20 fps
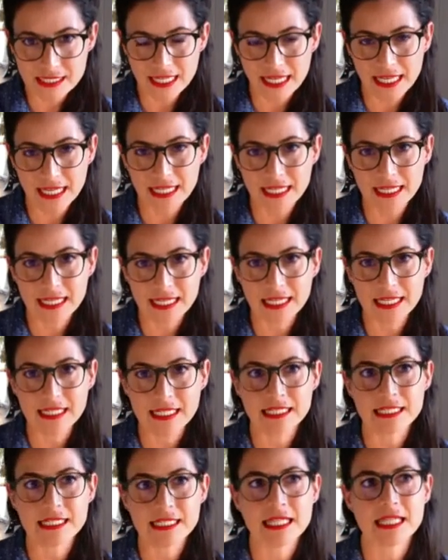
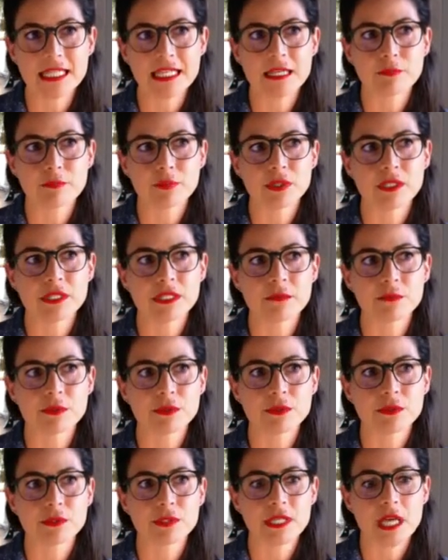and the
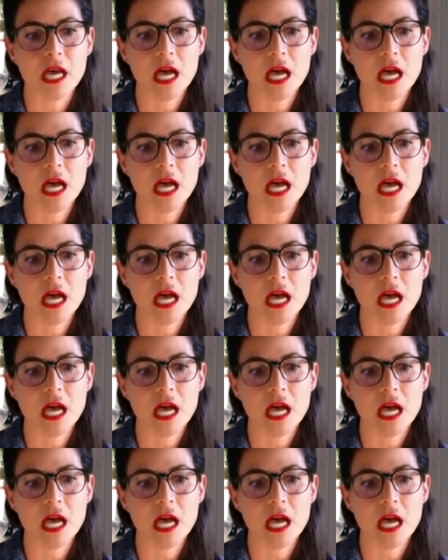principles